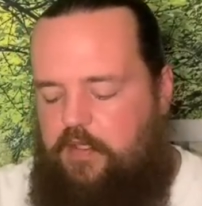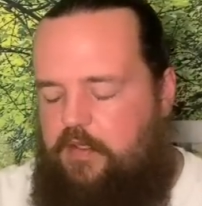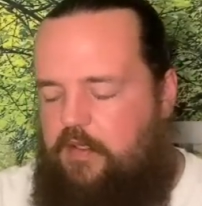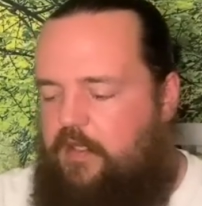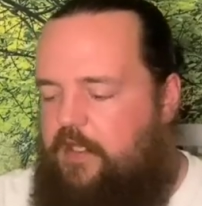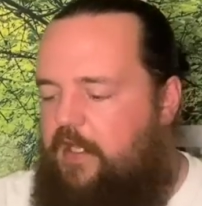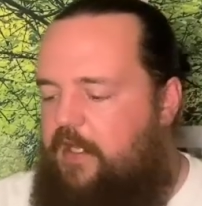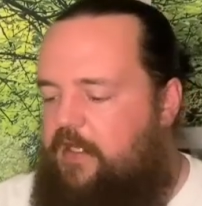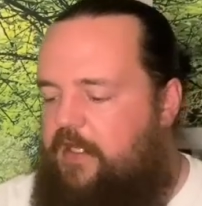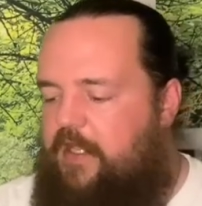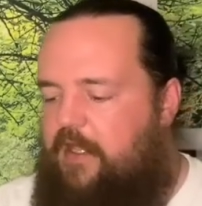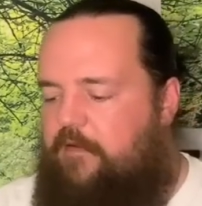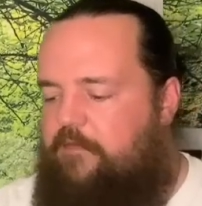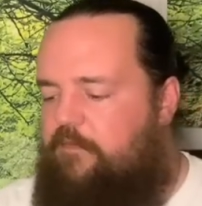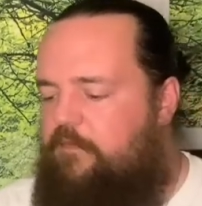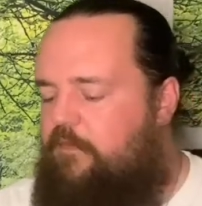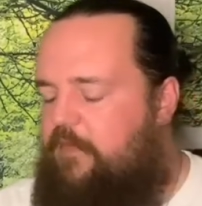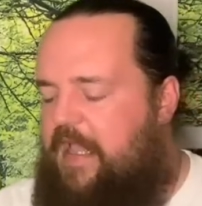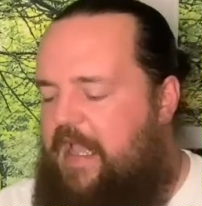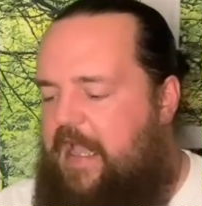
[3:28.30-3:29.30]
Okay, yeah,
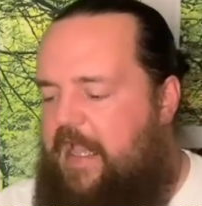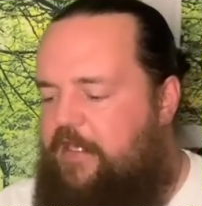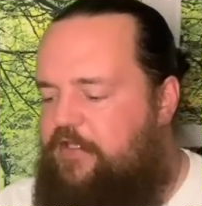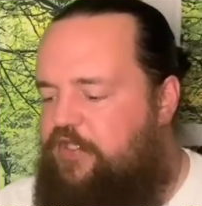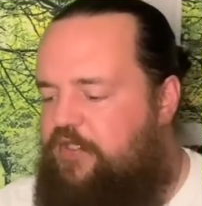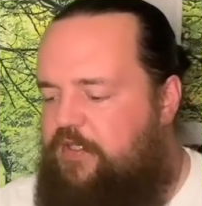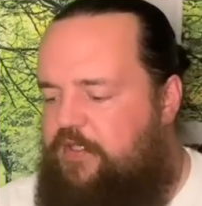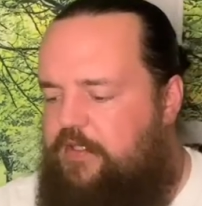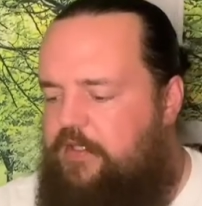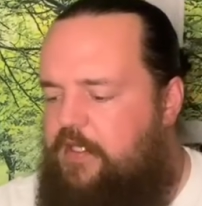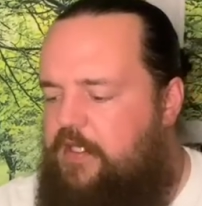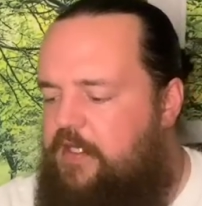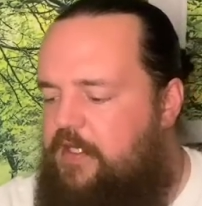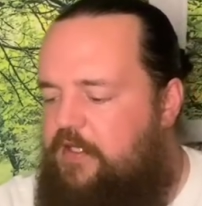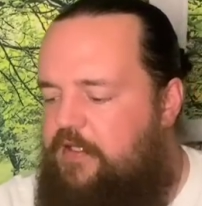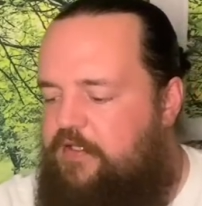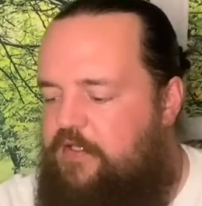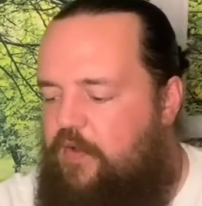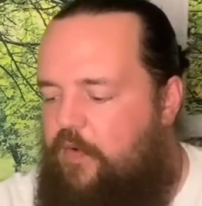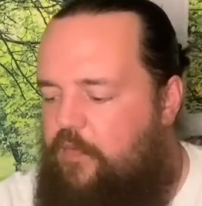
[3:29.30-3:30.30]
action.
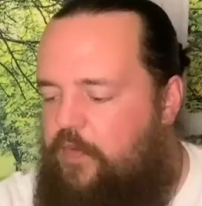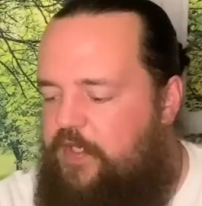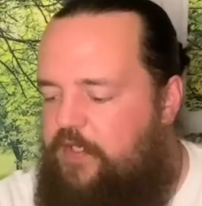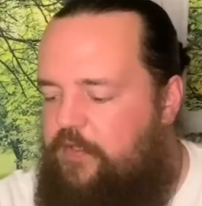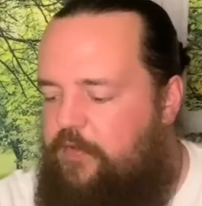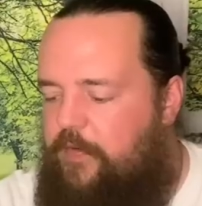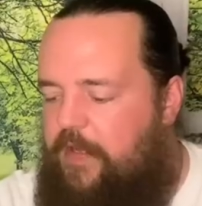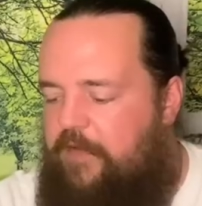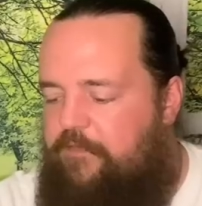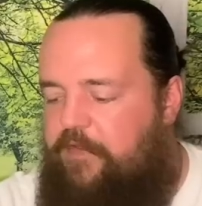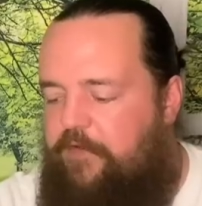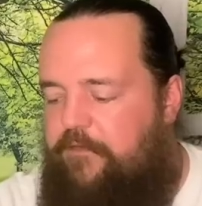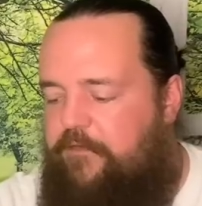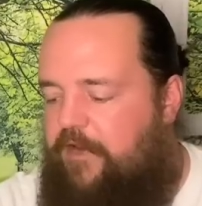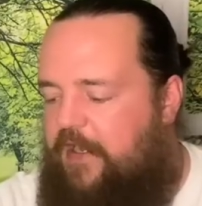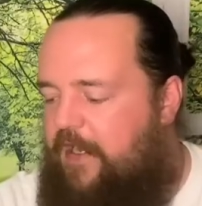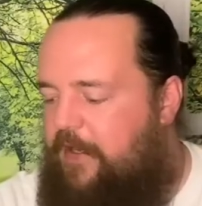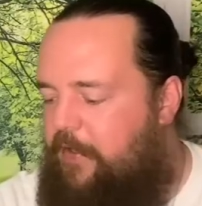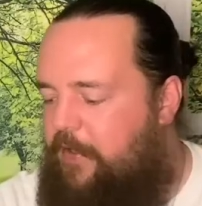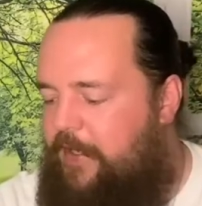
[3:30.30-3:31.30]
So we do have the
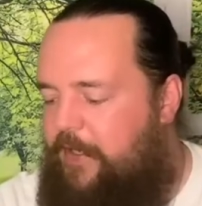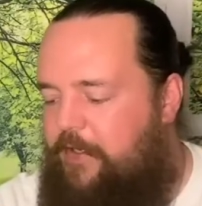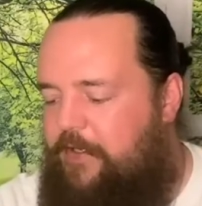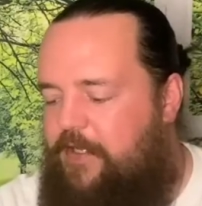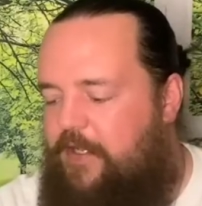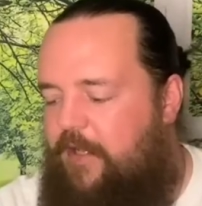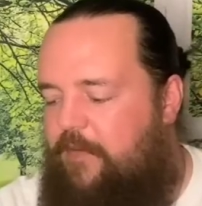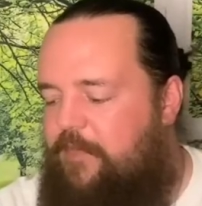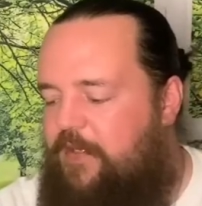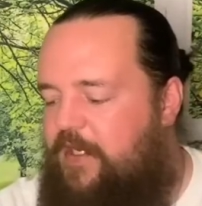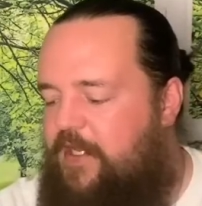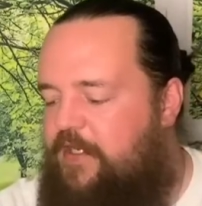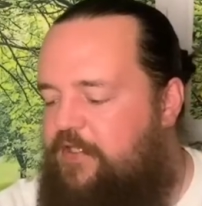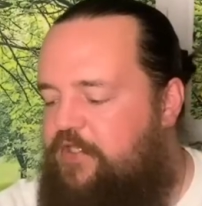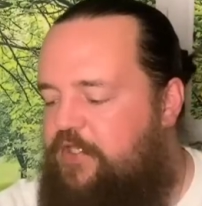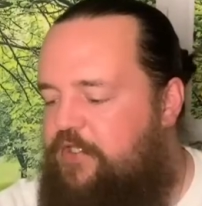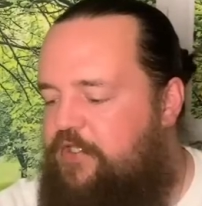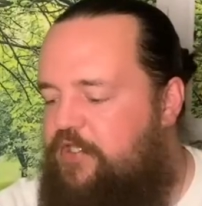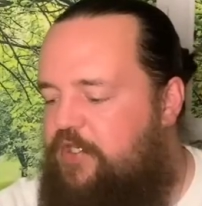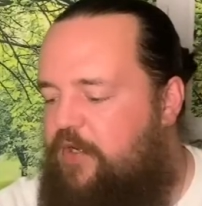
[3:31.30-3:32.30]
fire air
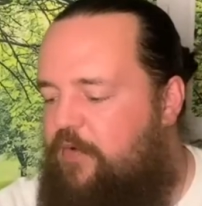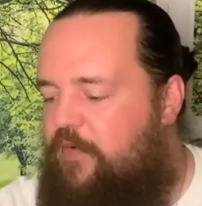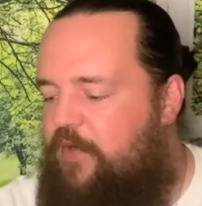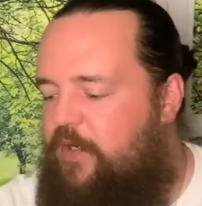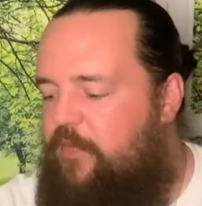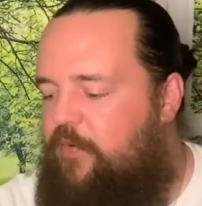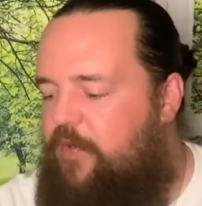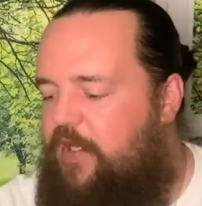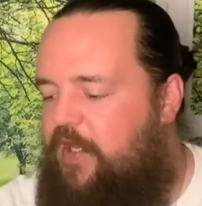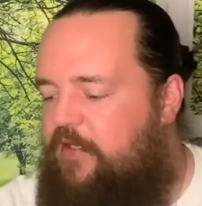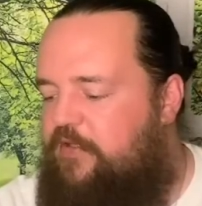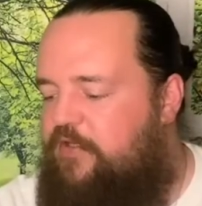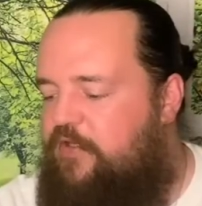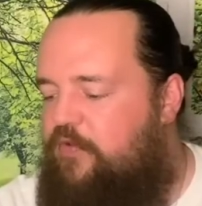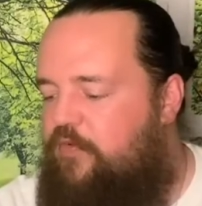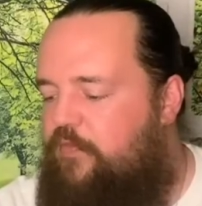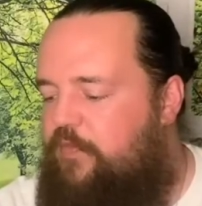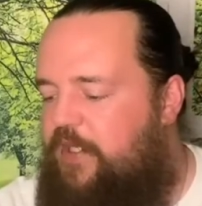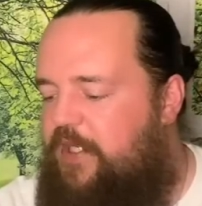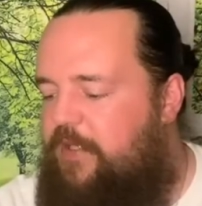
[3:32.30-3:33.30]
combination showing up. We got
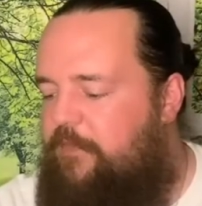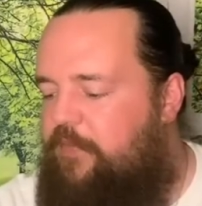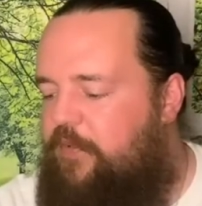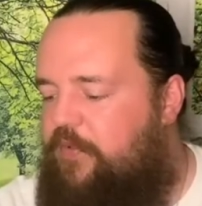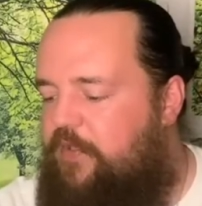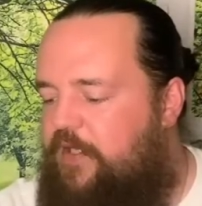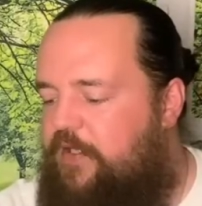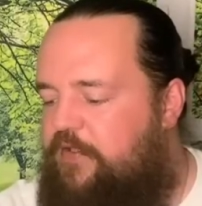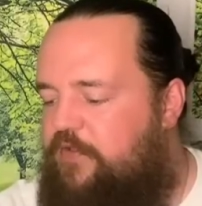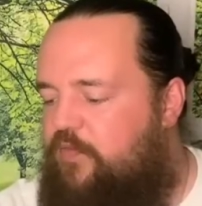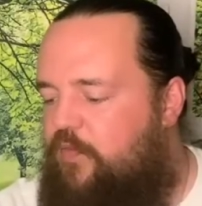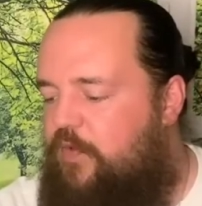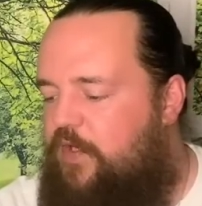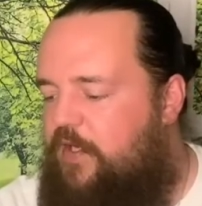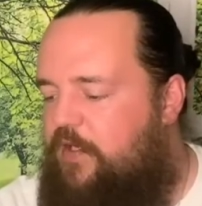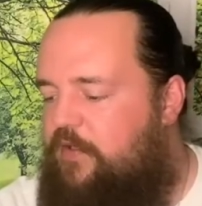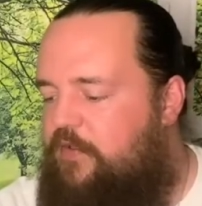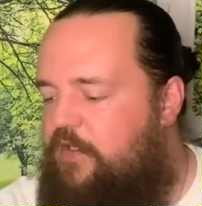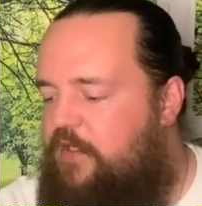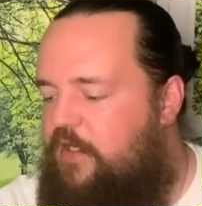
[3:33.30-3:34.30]
two people as
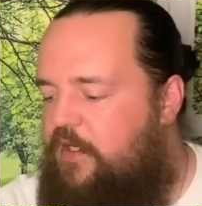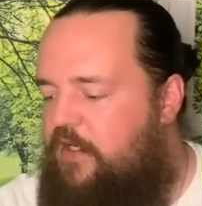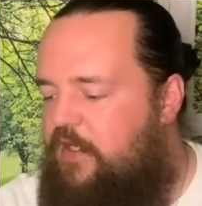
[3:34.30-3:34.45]
well.